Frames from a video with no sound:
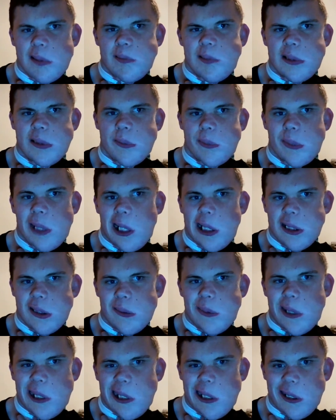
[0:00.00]
for
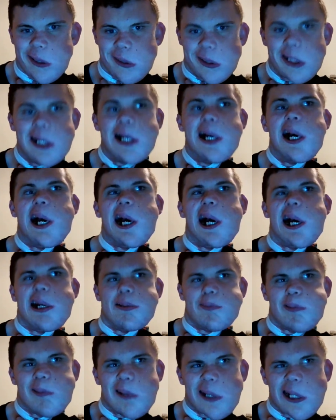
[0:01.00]
Spider-Man,
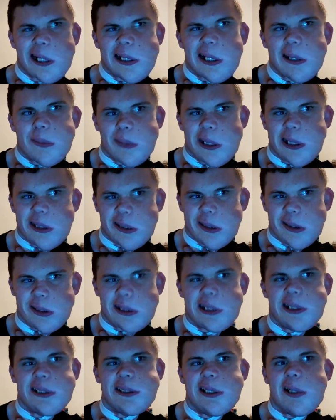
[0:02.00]
I plan on
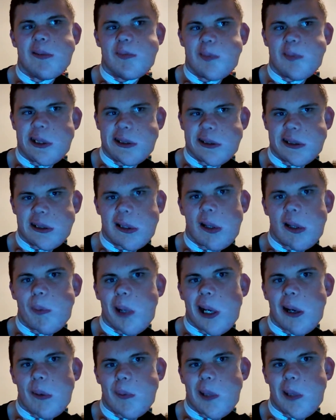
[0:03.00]
making a video
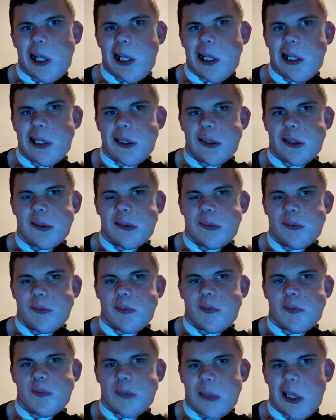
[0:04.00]
about that,
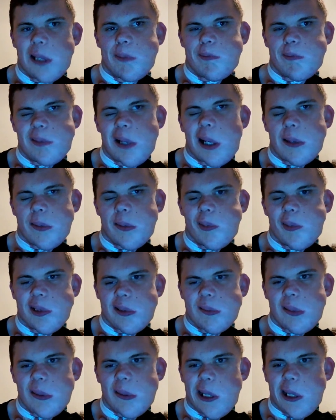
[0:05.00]

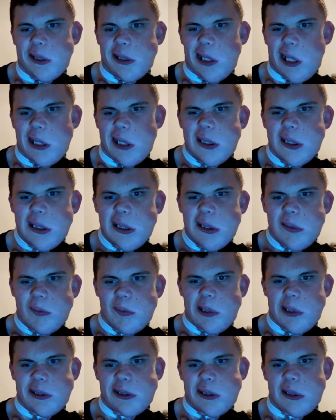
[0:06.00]
probably for my next
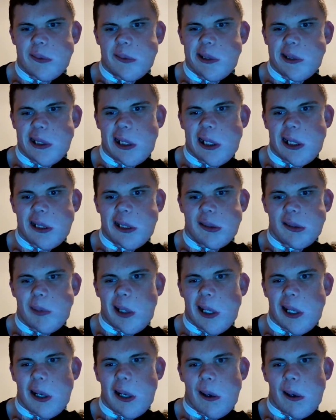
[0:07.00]
video, because of
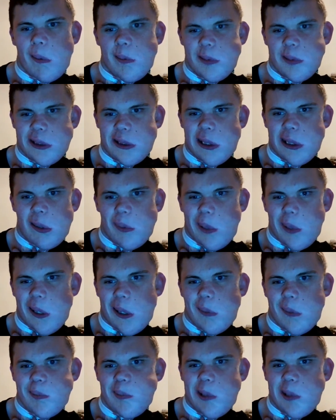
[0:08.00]
the whole, you know, the
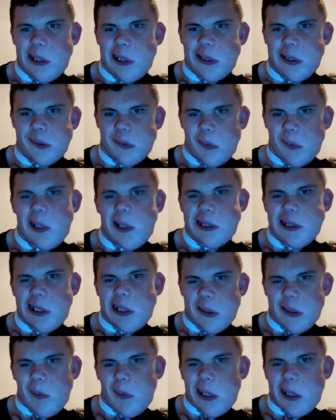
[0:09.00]
whole thing.
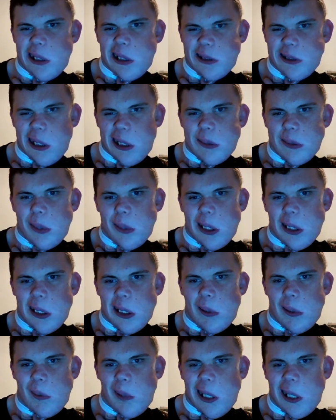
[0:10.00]
Like I said in
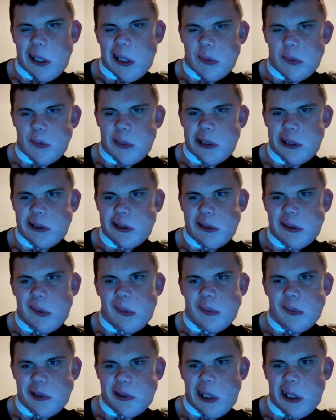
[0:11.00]
the last
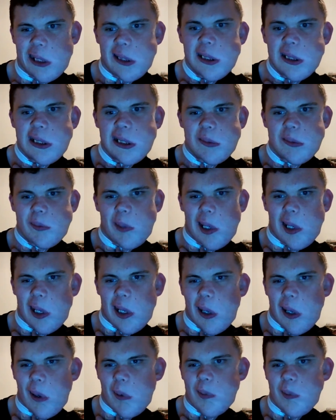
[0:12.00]
video, just the
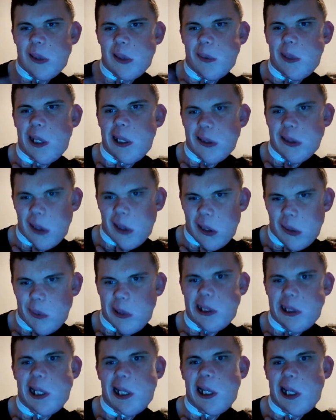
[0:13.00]
whole thing that's sort of
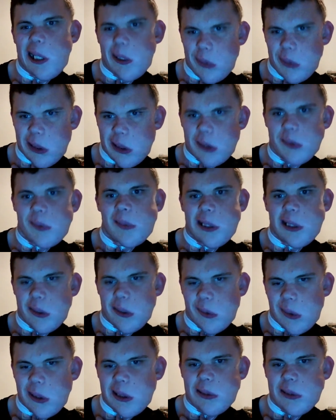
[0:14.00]
been happening
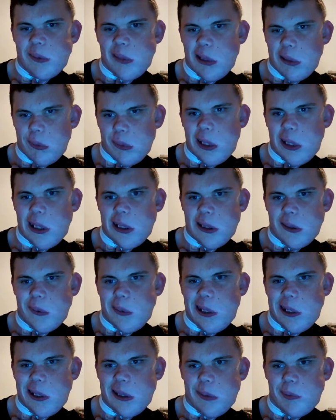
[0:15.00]
lately with
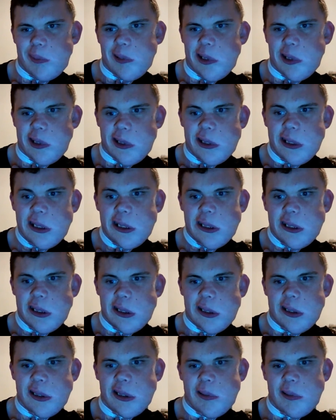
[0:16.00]
Spider-Man, I'm pretty
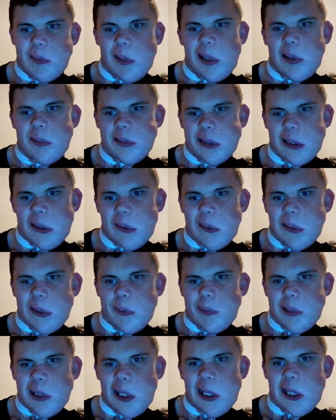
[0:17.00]
sure you all know what
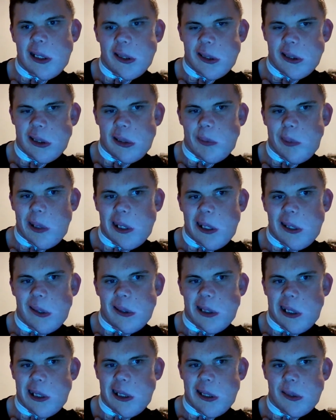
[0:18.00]
I'm talking
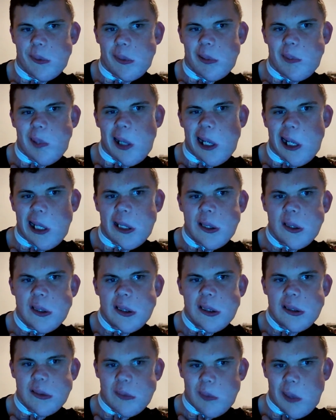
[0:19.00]
about. And the fact
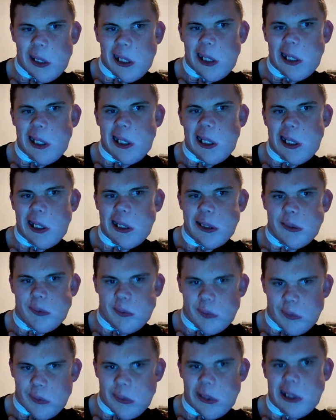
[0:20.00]
that
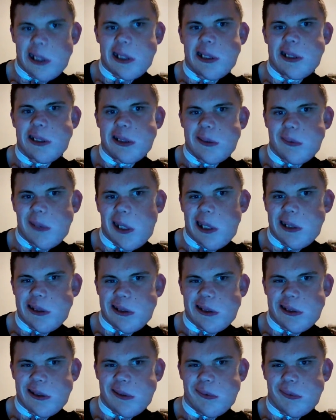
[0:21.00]

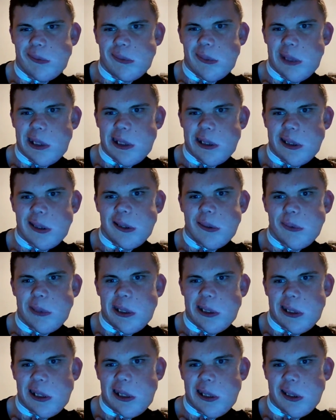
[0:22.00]
he may or
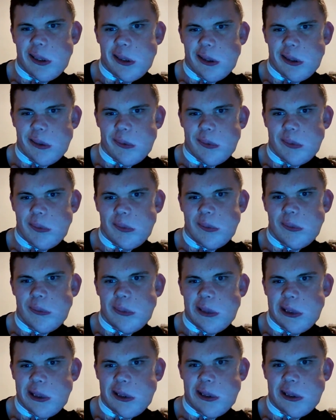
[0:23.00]
may not
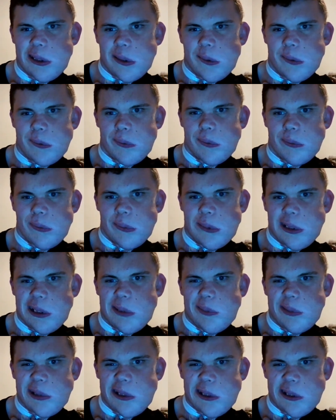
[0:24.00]
be in the
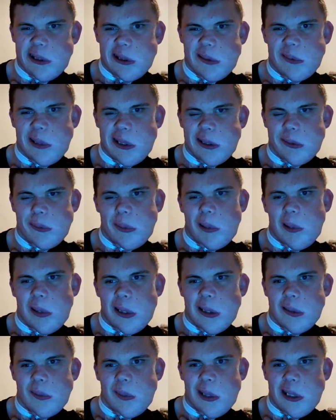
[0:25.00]
MCU
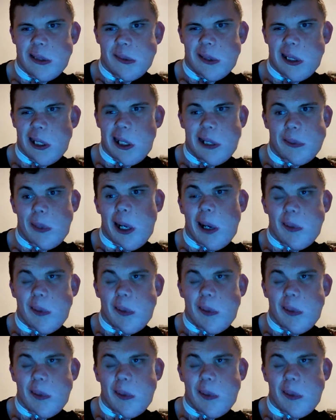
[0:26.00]
anymore, which I'm